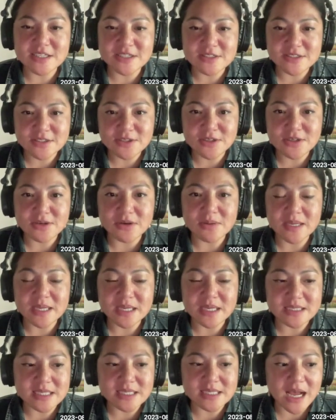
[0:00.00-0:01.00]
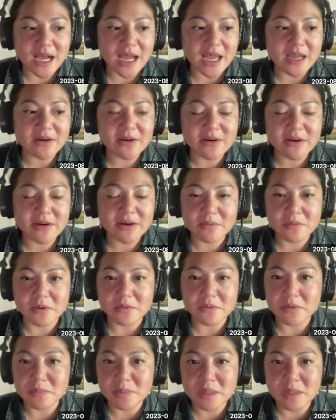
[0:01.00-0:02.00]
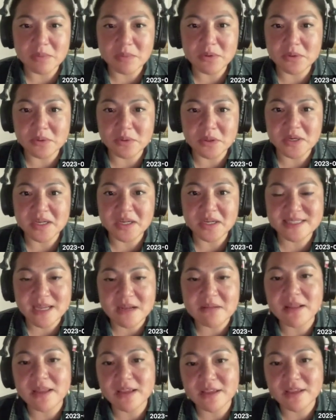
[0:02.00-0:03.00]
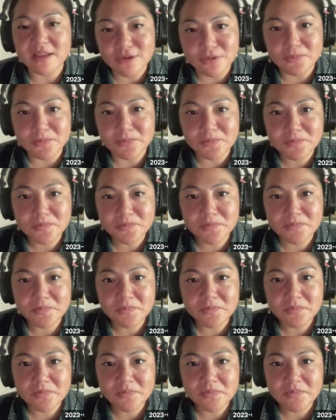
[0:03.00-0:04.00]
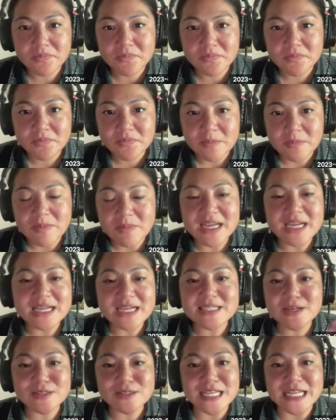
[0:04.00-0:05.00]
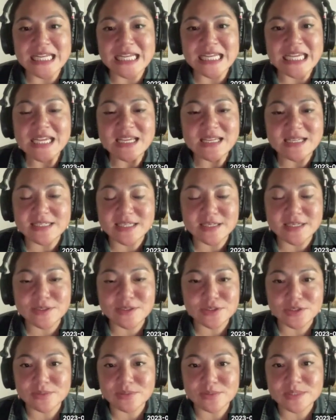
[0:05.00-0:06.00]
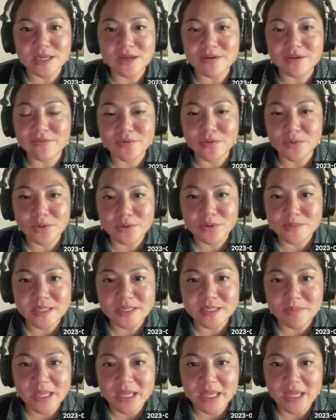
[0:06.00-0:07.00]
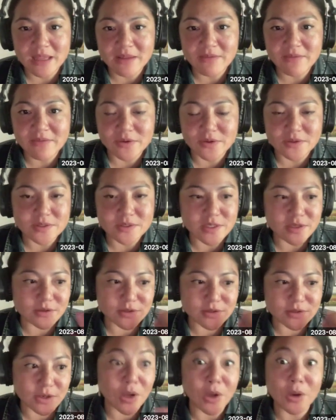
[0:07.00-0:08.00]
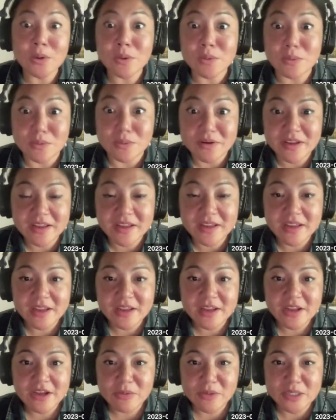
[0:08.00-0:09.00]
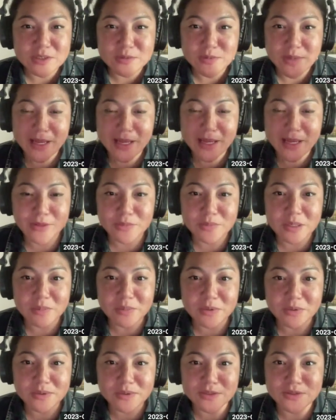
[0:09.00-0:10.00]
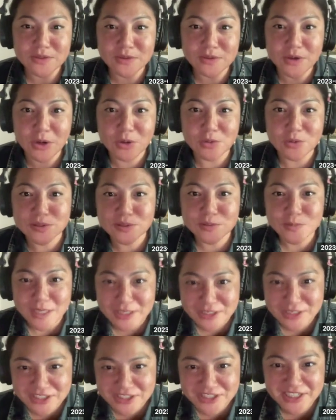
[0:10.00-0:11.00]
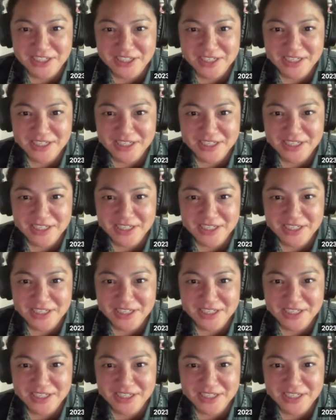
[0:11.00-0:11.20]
to do is hire and work with people who look and sound like you. Because there's an ease in terms of norms and behaviors. There's a code, which is why other people need to code switch.